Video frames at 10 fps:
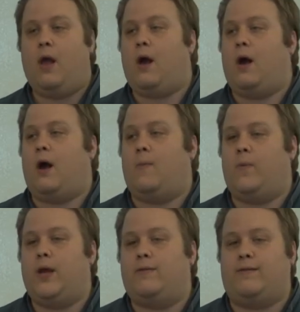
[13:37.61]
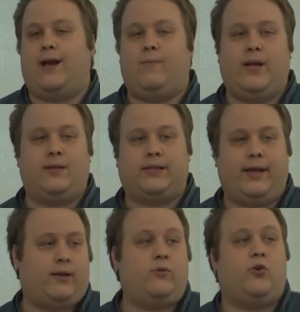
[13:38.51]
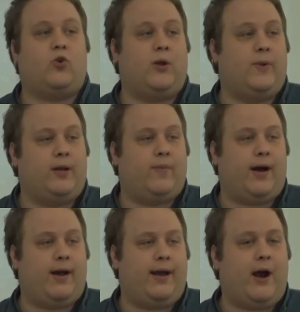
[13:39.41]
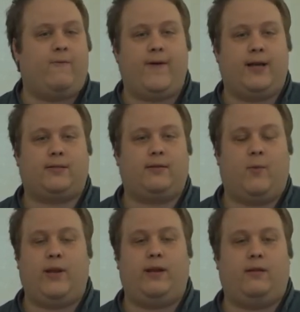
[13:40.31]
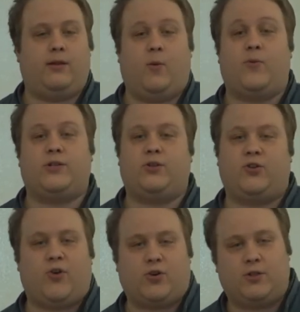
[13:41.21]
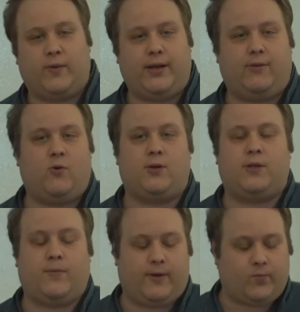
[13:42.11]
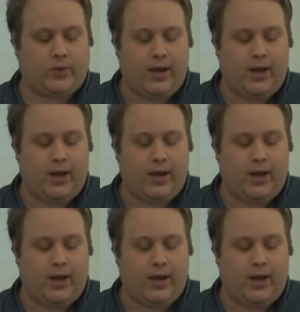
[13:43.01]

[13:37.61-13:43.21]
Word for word: um, then that means like you're limited by how fast, how many double precision instructions we can get through or something.